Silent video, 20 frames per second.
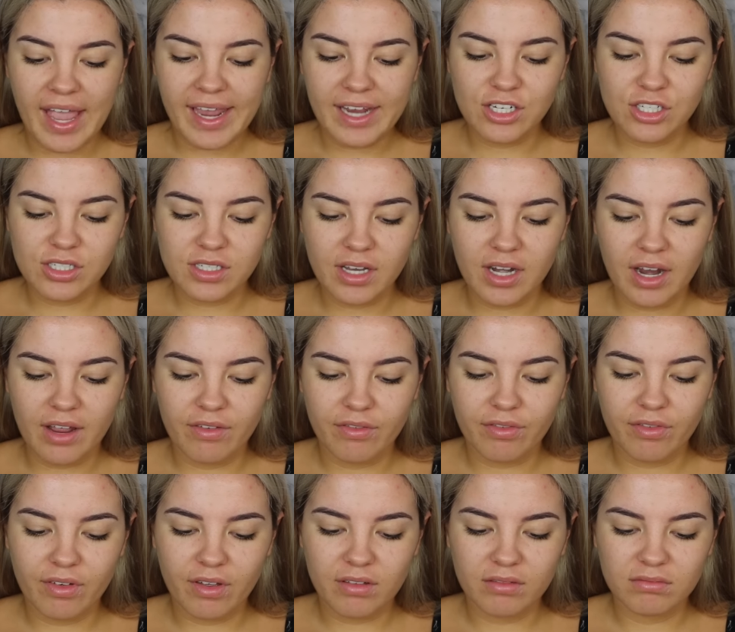ages and
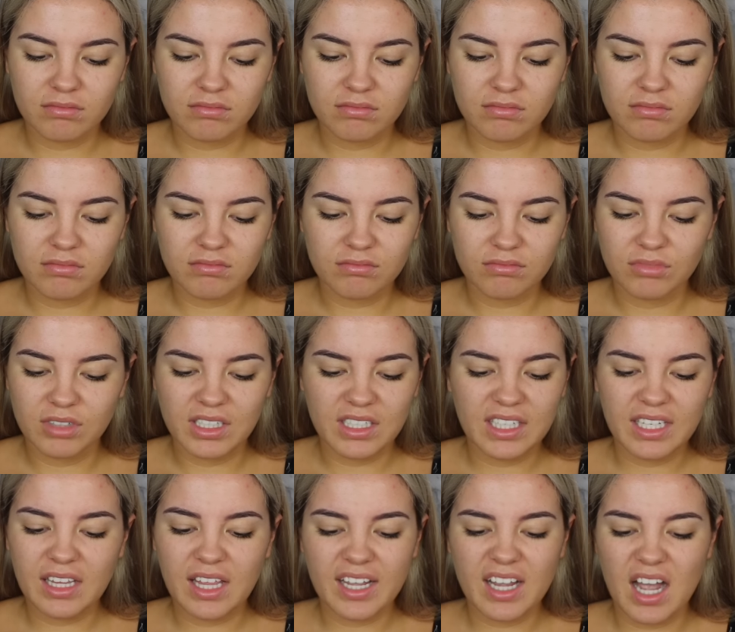I've
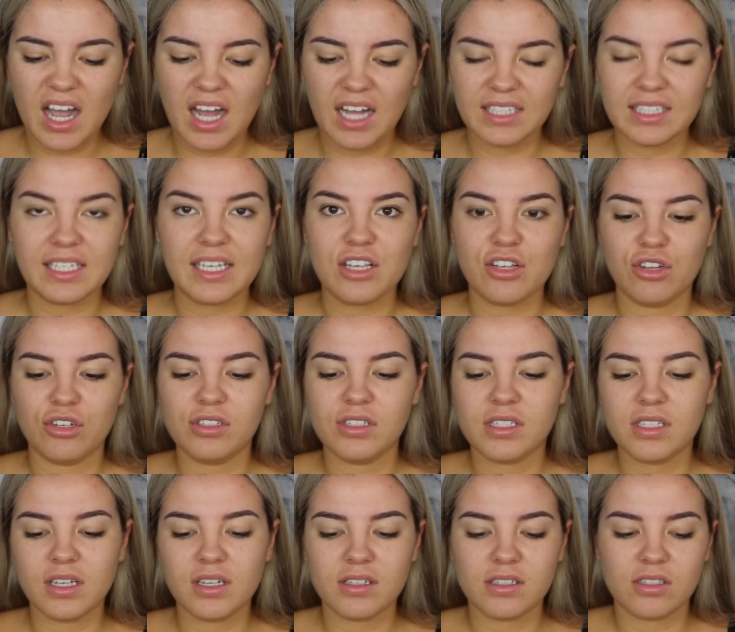really like hardly
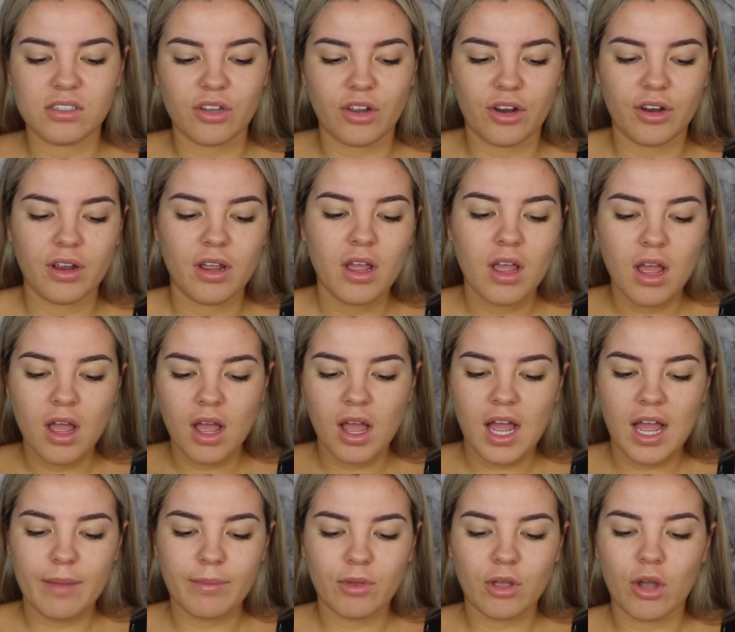used it, so
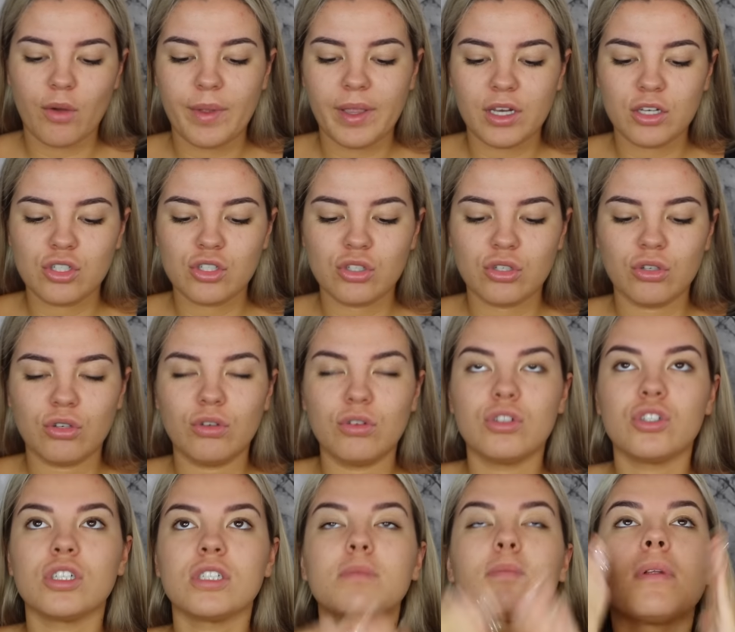I'm going to
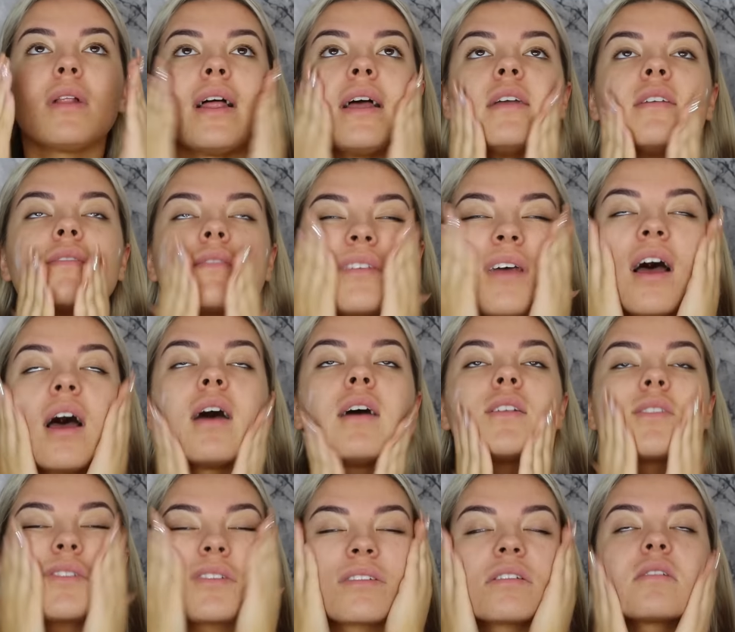just place
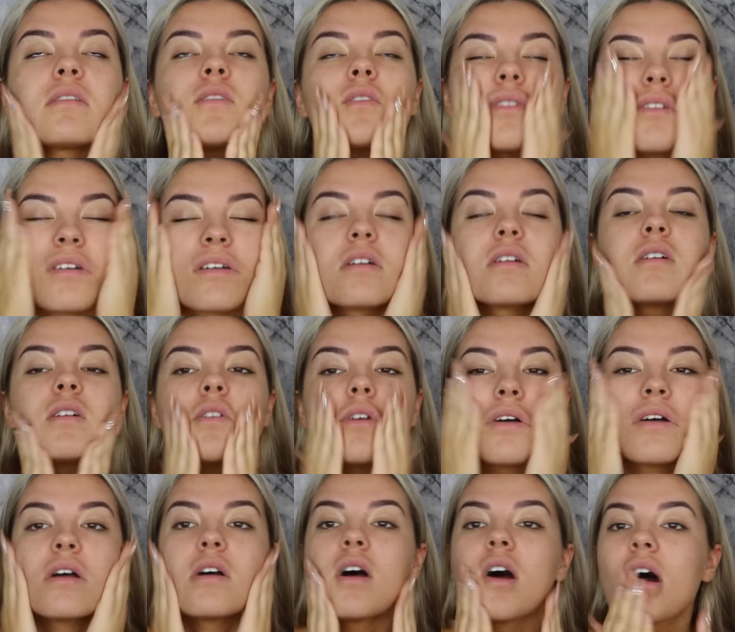that
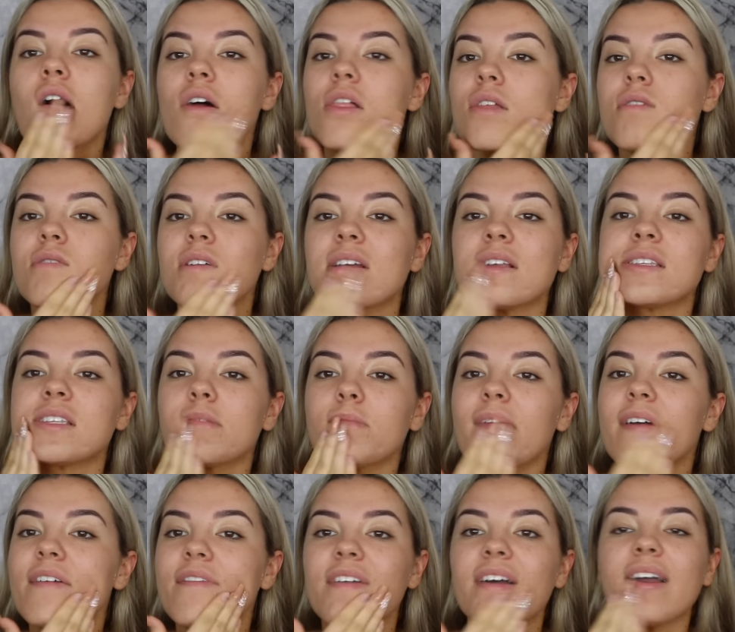on the rest of
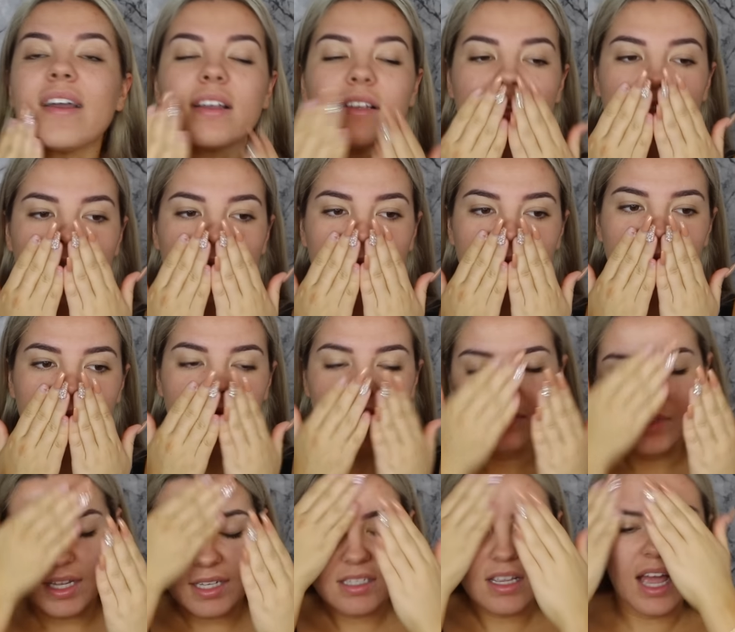my face.
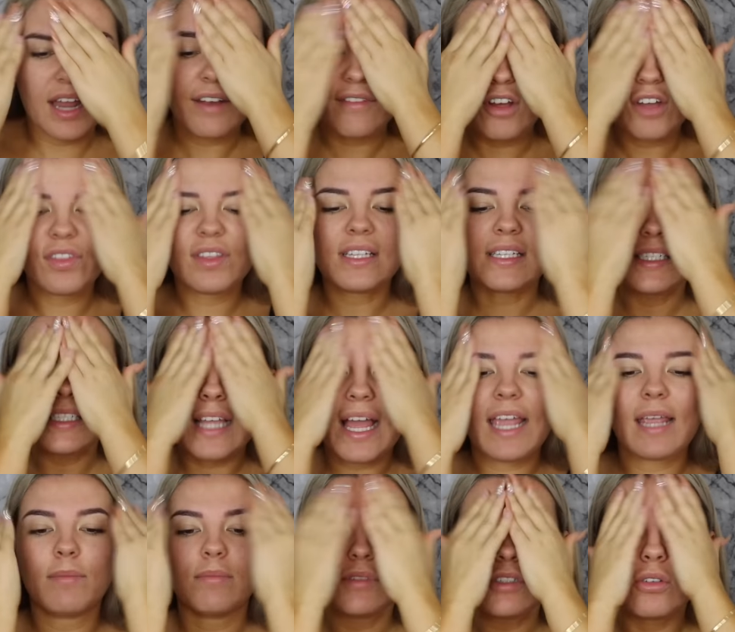It's kind of got the
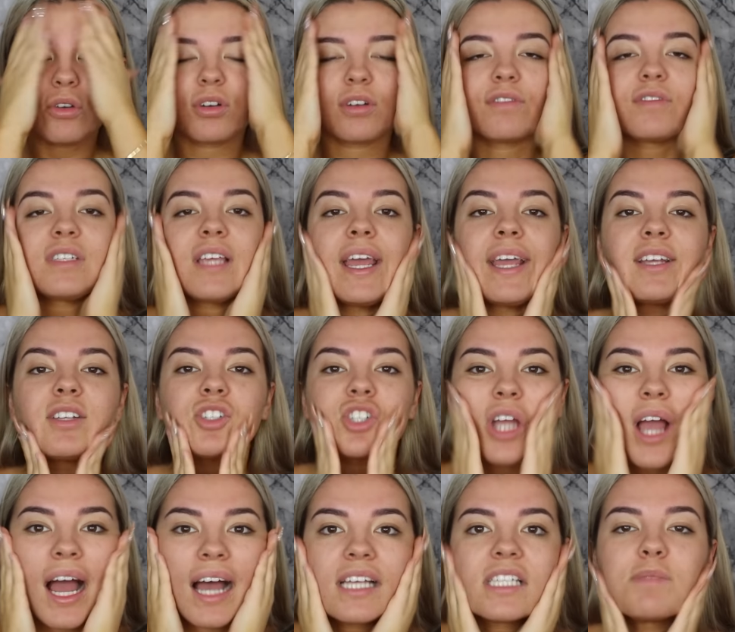same sort of
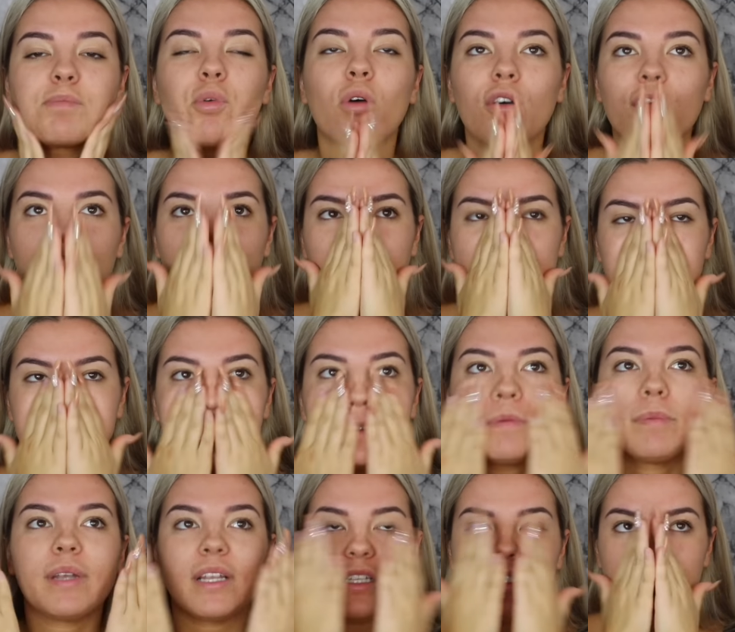texture as
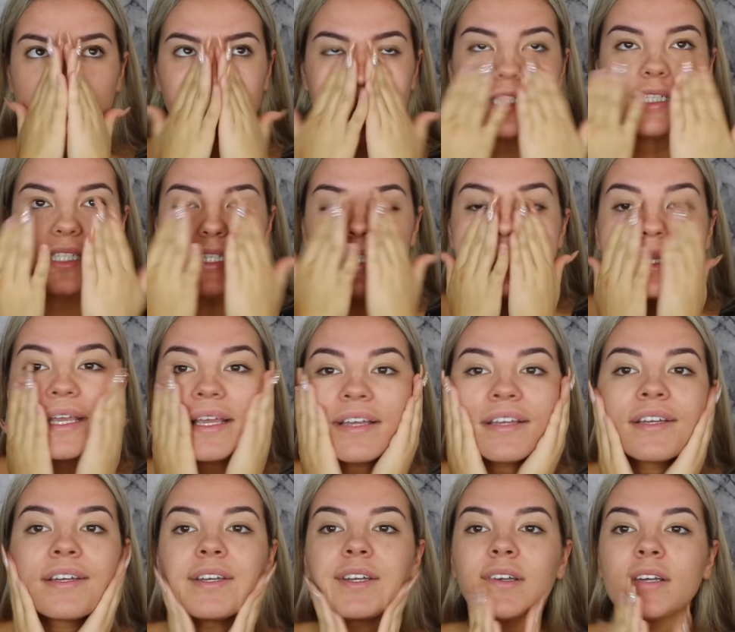Porefessional, but it's not as
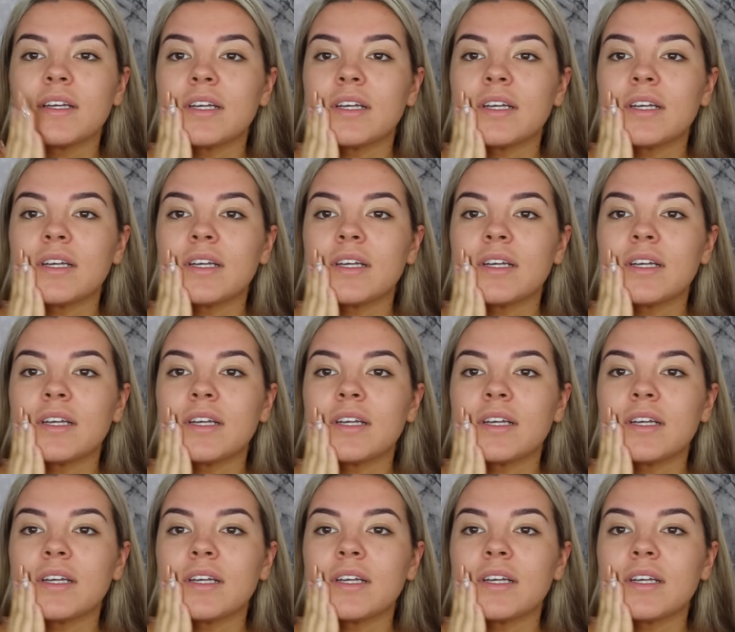thick.